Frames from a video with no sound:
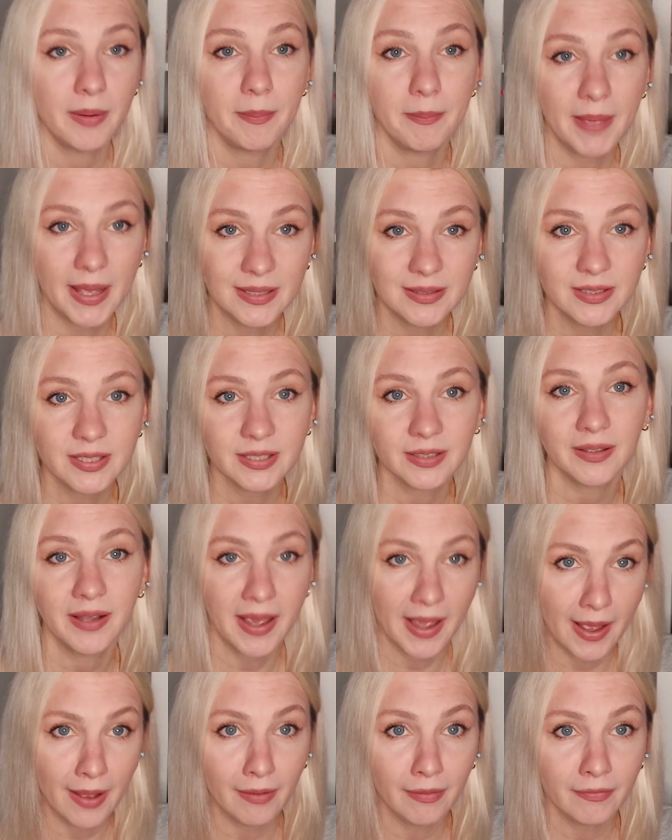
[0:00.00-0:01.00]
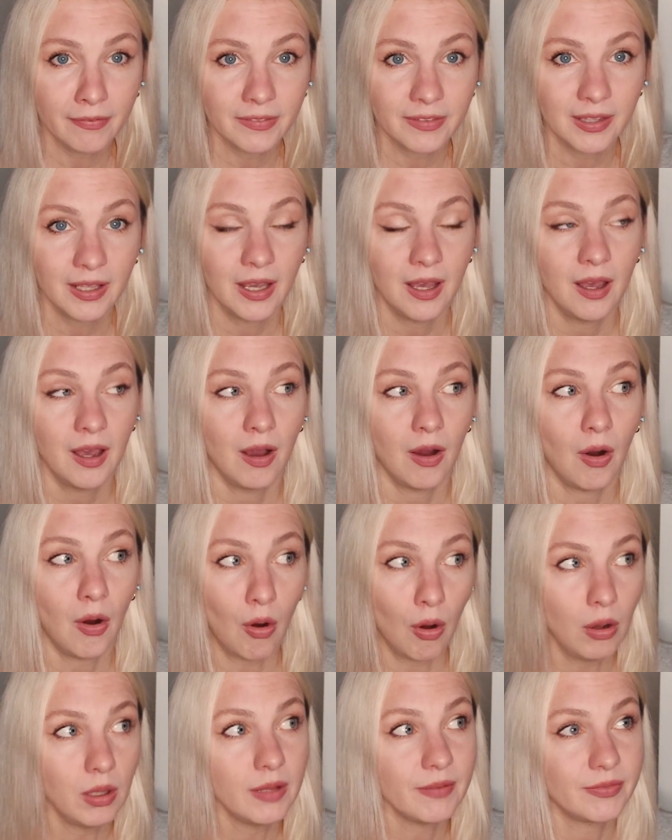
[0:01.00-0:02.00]
her mental health,
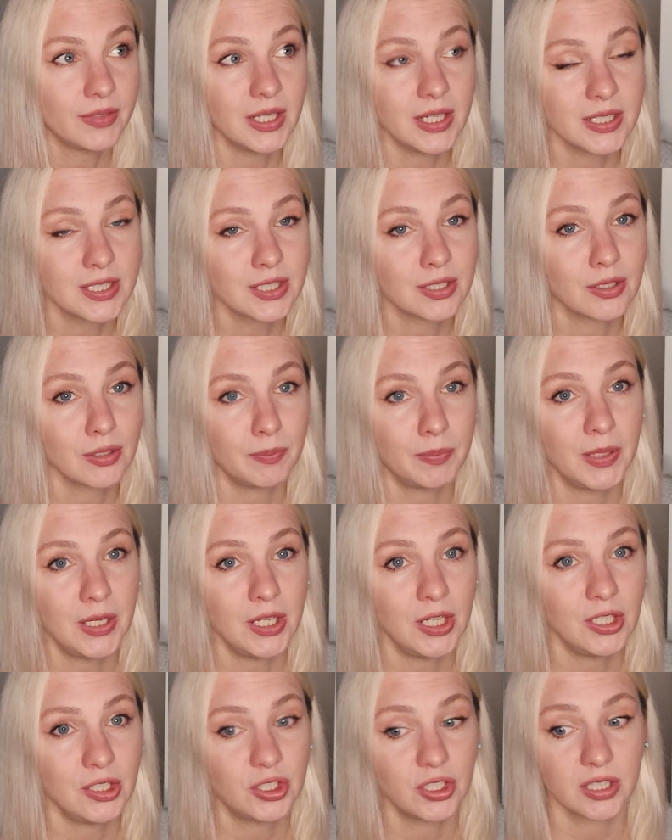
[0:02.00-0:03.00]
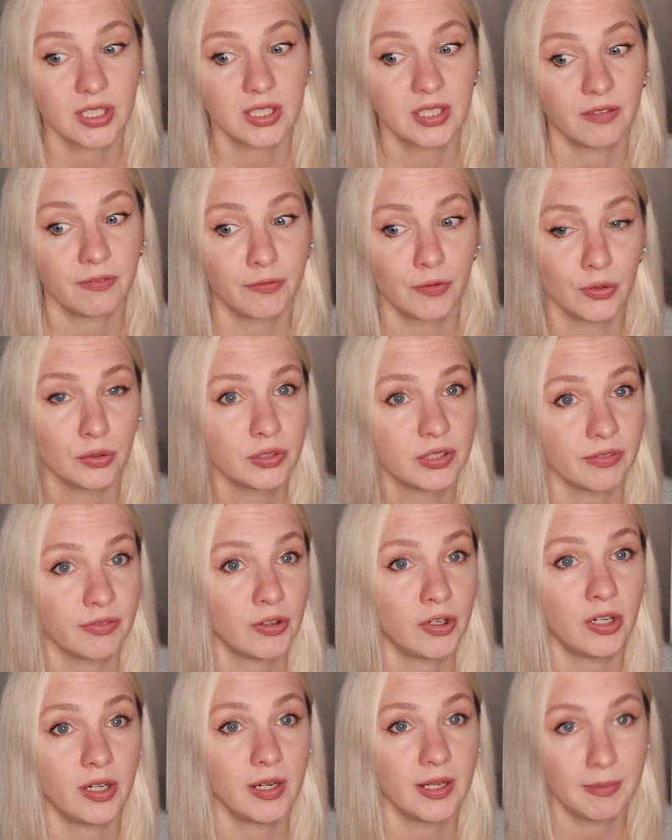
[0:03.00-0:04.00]
all of this could be just the fruit
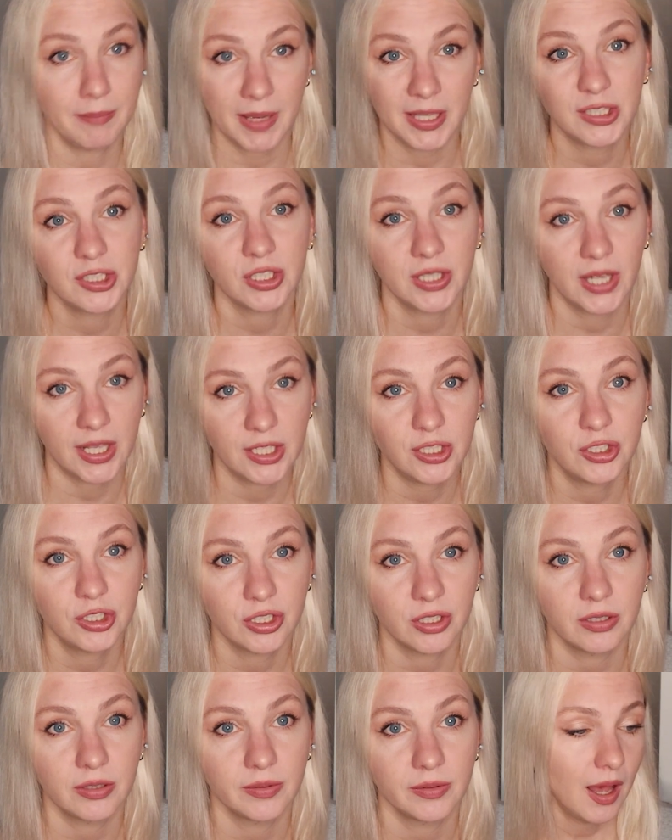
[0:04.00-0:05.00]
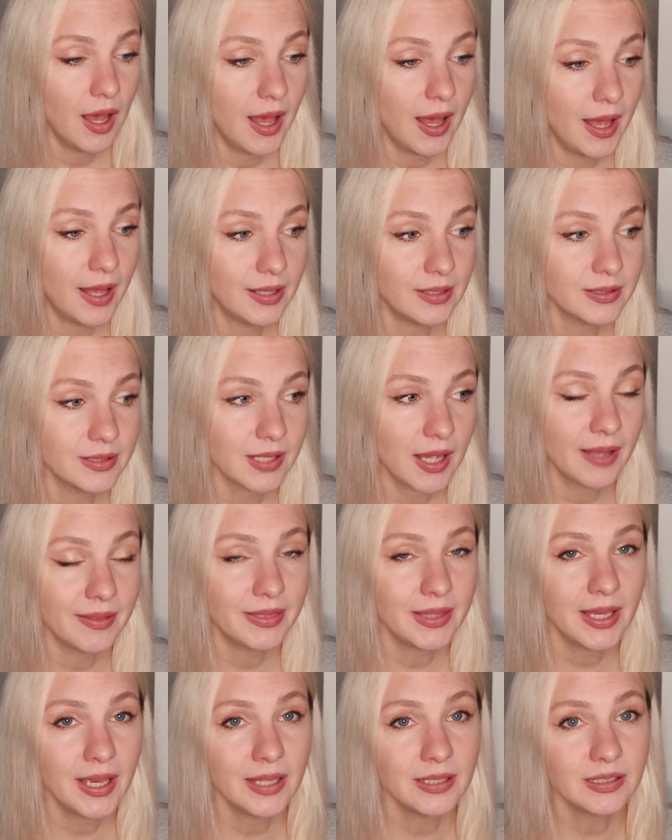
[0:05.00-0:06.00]
of her imagination. And
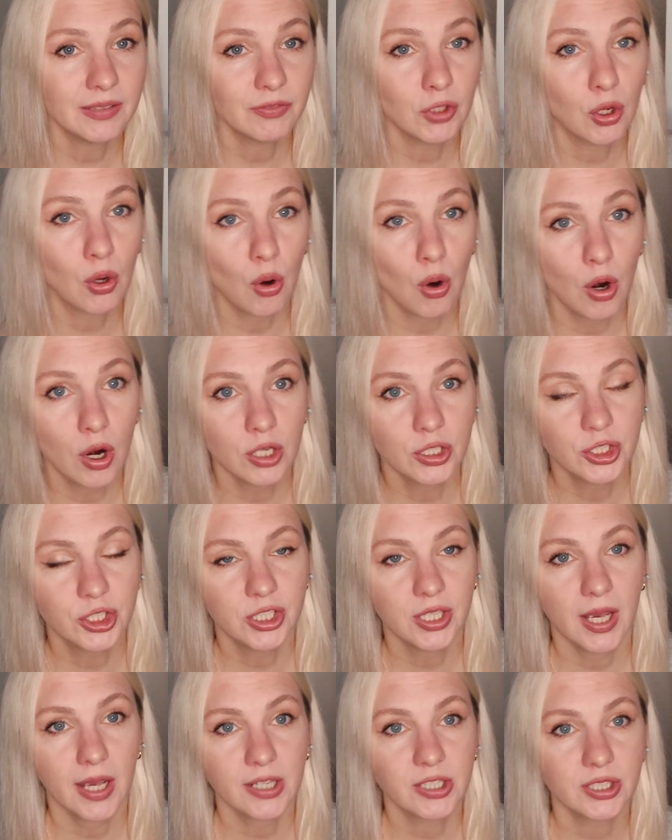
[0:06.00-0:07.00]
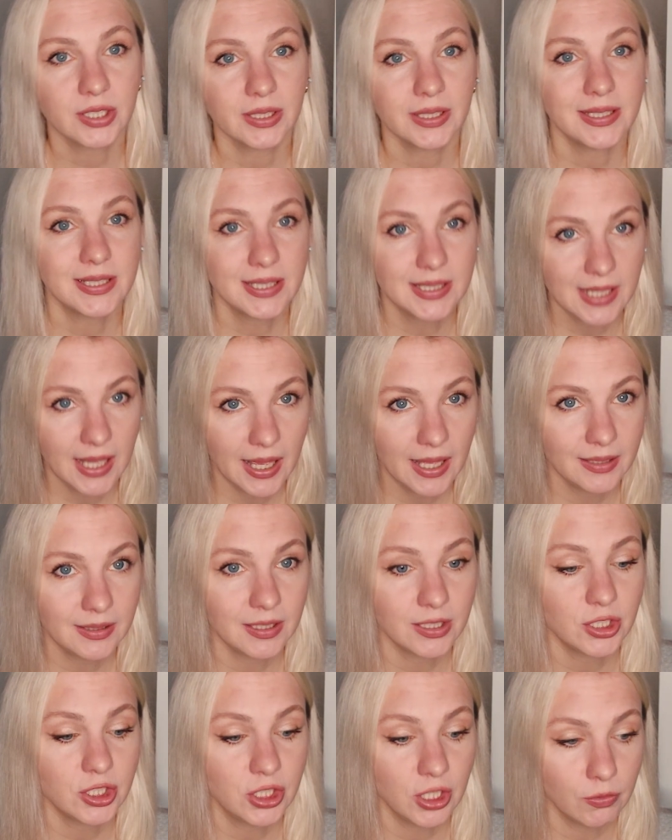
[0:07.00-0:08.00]
at the end of the court, she actually said
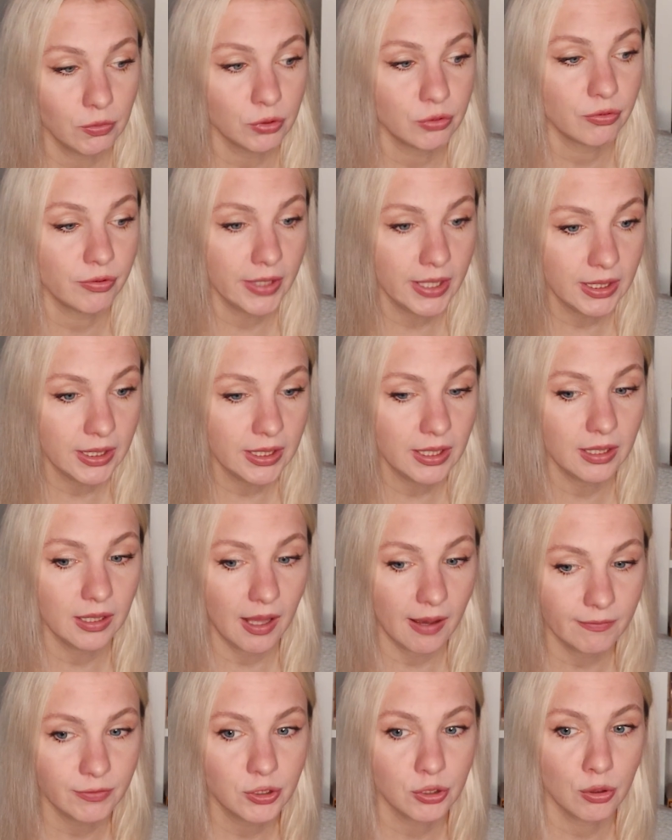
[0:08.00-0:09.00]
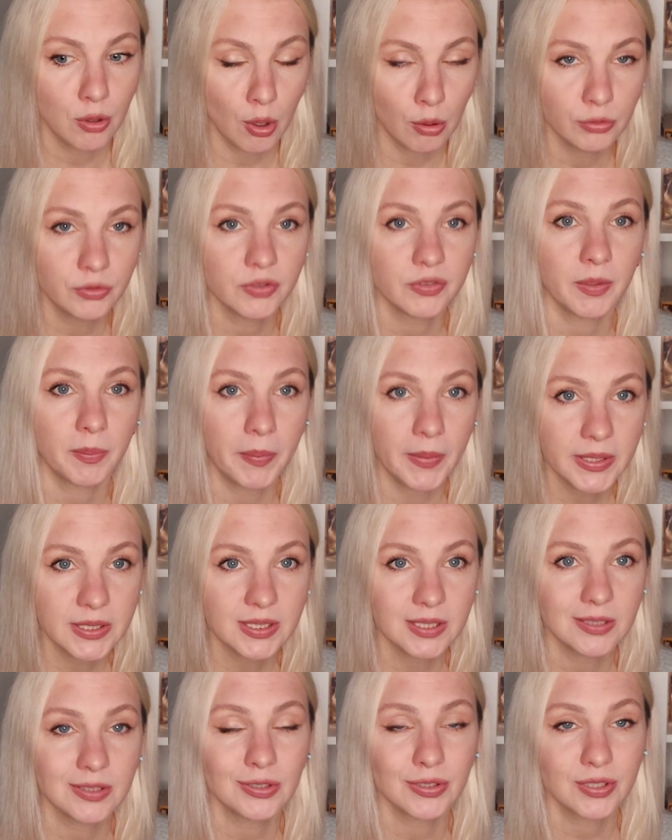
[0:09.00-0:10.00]
that she would really love to go to the
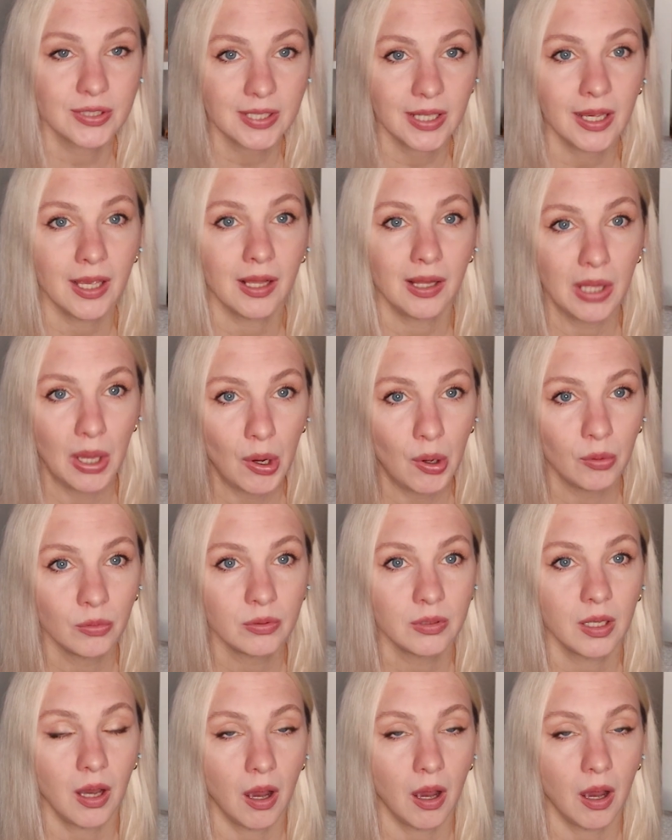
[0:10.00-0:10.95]
prison to stay alone